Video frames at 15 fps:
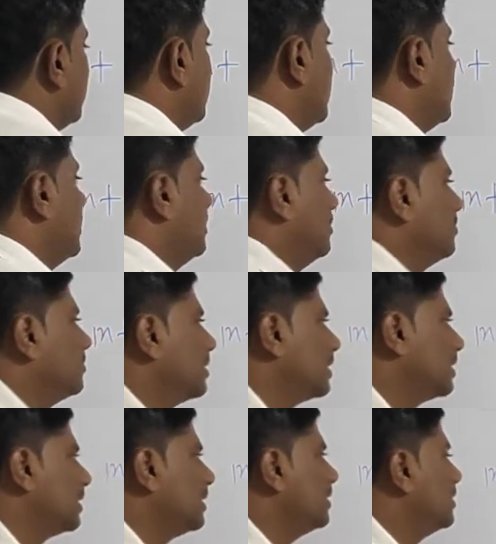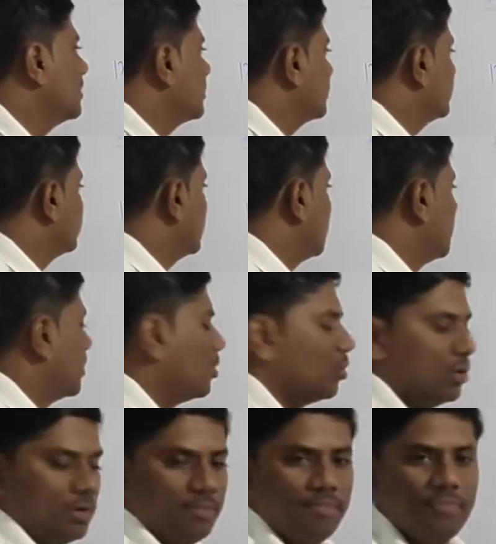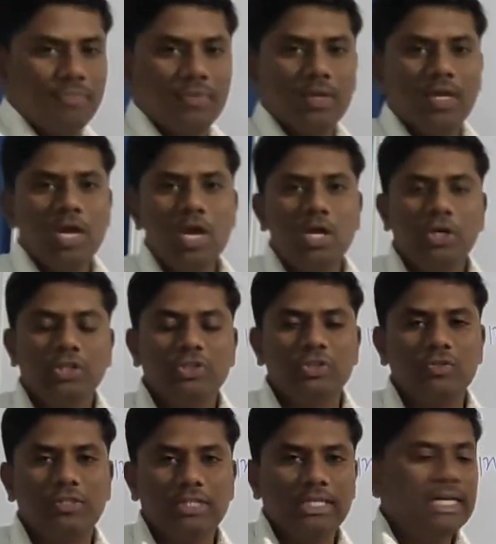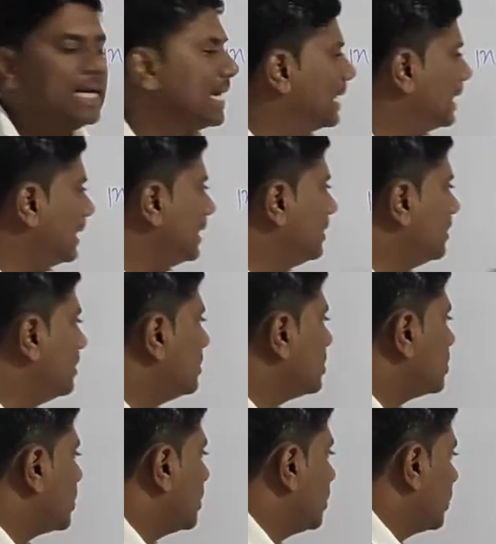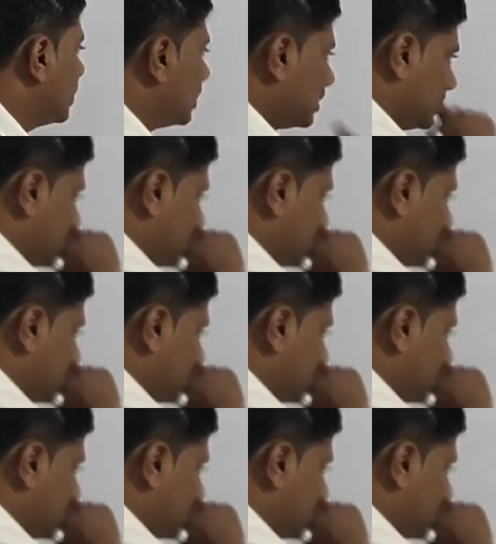10 and semicolon. So see, in this particular